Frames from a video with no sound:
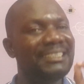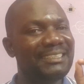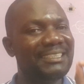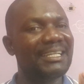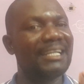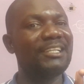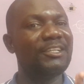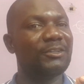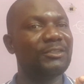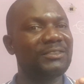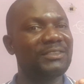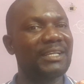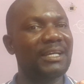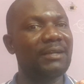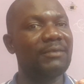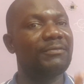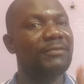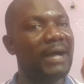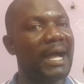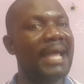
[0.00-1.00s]
Tell
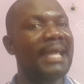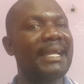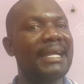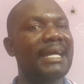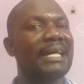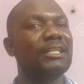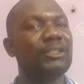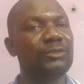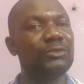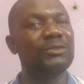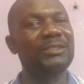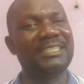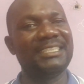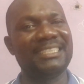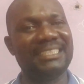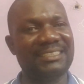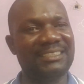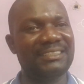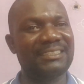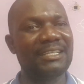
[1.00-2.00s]
yourself, I can do
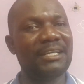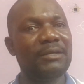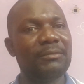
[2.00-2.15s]
this.